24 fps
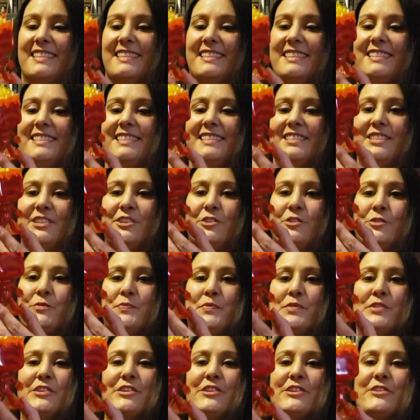
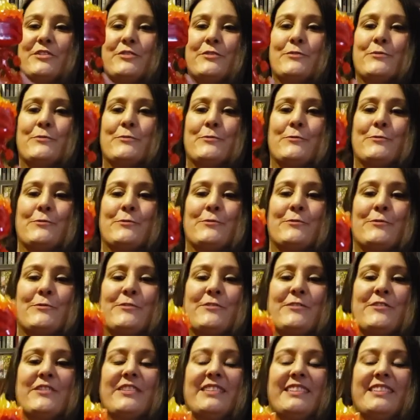Super cool.